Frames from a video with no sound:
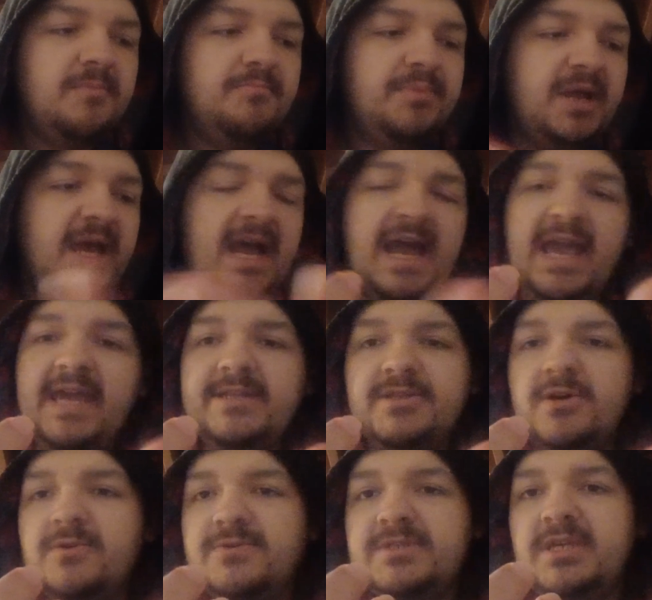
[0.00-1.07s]
But I hate
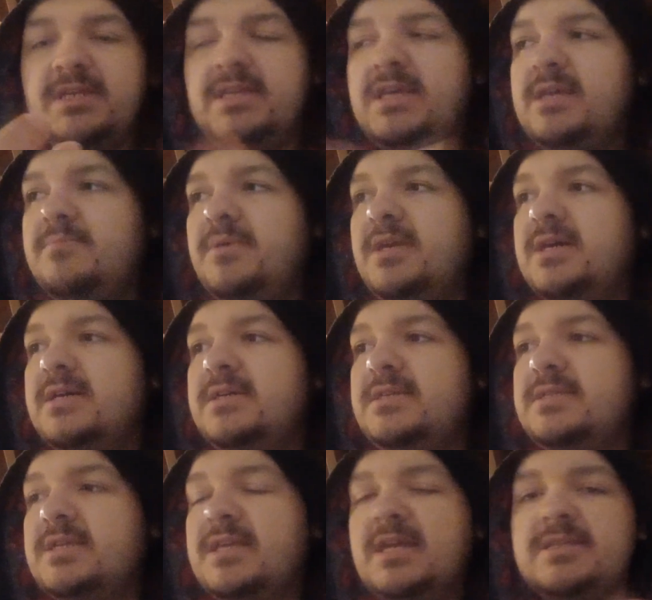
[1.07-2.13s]
the OCD
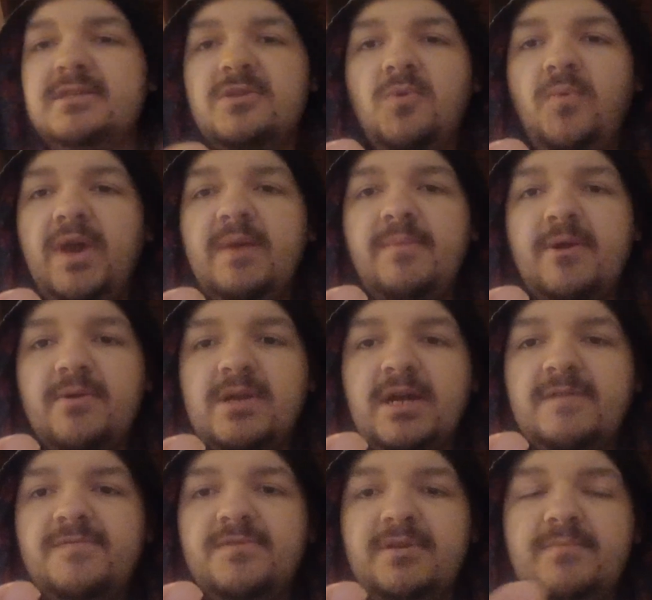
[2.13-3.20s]
because it gets in the way of my
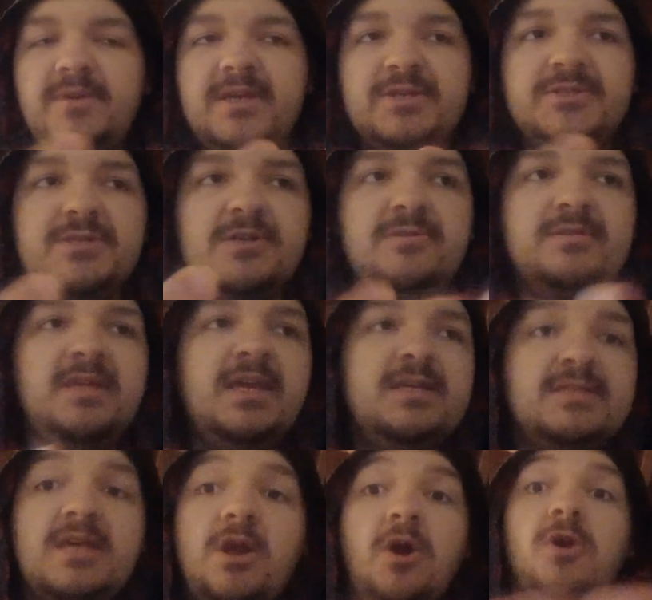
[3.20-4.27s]
recovery, because certain
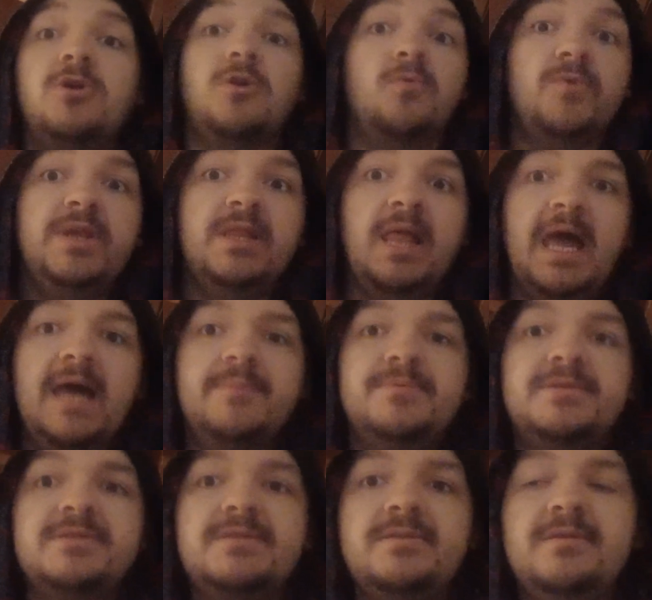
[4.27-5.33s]
things that aren't a
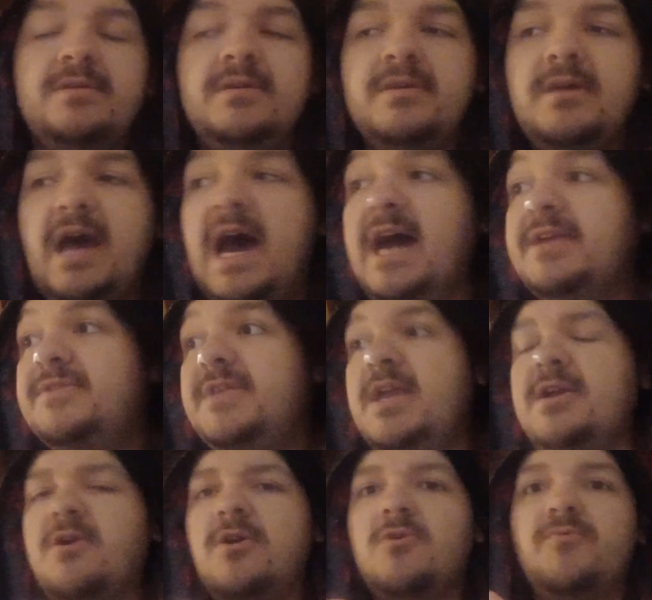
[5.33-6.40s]
relapse, I
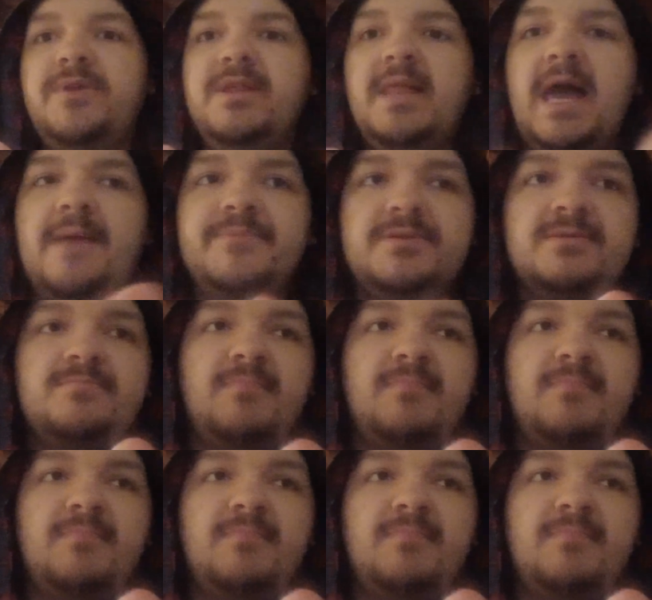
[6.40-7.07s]
think are a relapse.